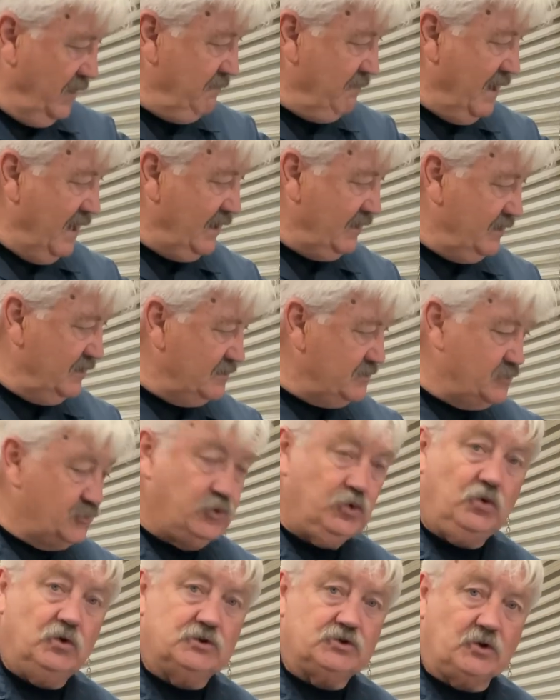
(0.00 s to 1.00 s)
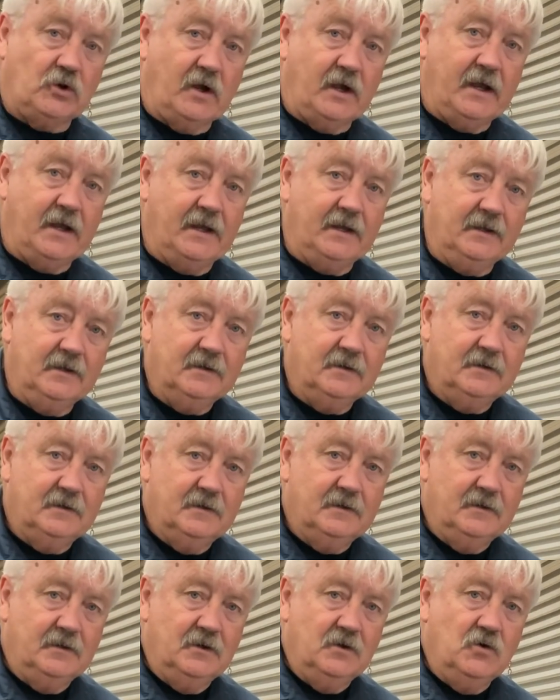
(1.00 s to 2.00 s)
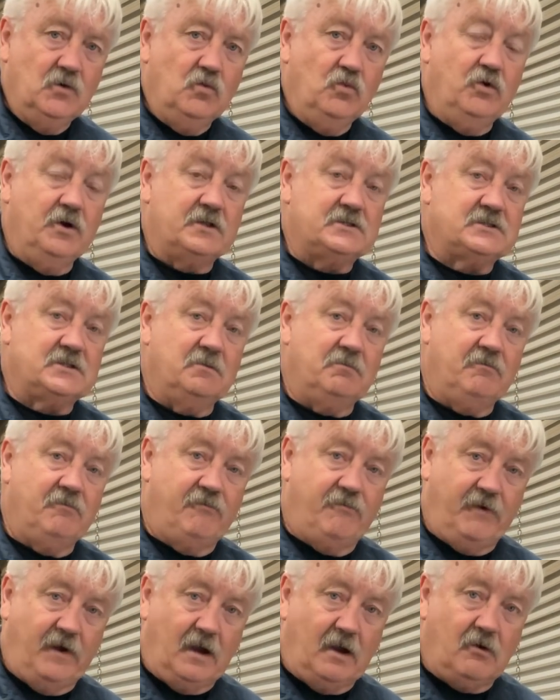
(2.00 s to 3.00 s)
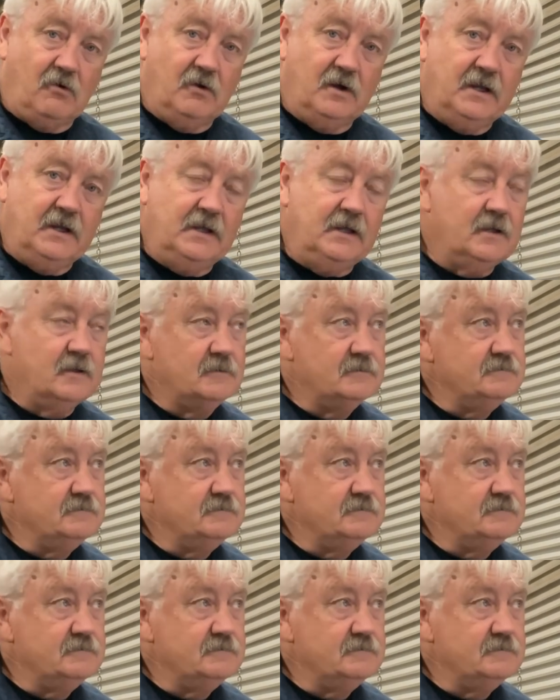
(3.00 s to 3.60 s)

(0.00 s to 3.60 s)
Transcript: made this tool tray with some very,